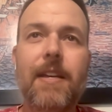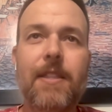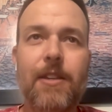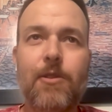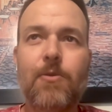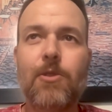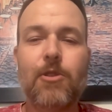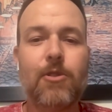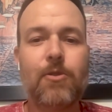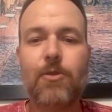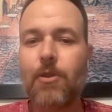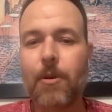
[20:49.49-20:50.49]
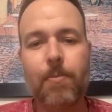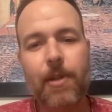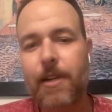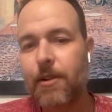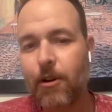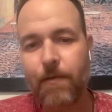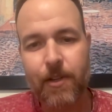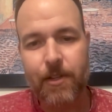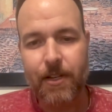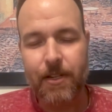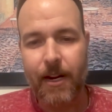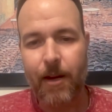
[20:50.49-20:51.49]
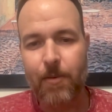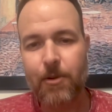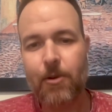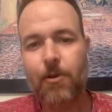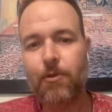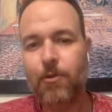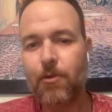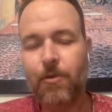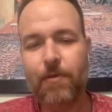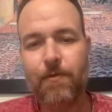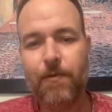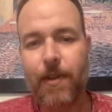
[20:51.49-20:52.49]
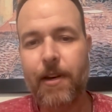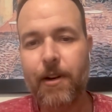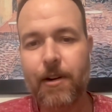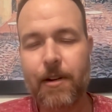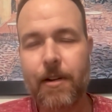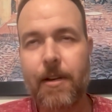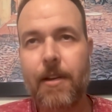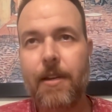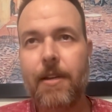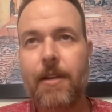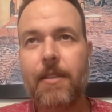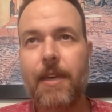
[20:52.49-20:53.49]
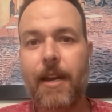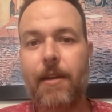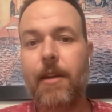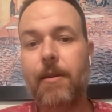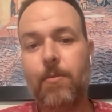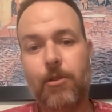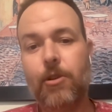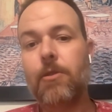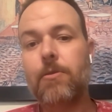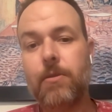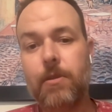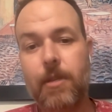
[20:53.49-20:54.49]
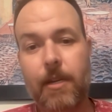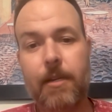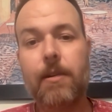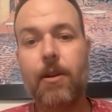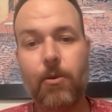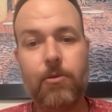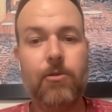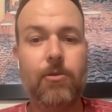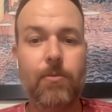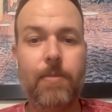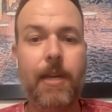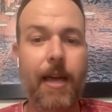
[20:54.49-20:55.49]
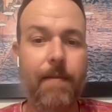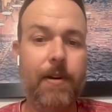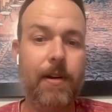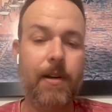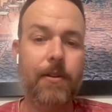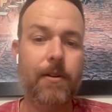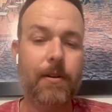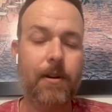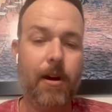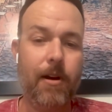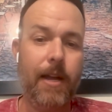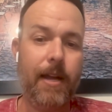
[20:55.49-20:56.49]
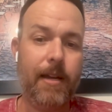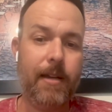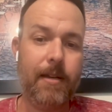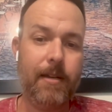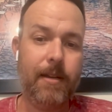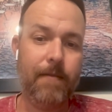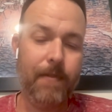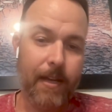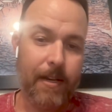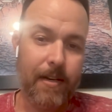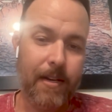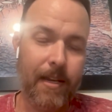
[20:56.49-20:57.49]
this just complete nervousness that I was going through and fear that it, in result did go to me having another cardiac event.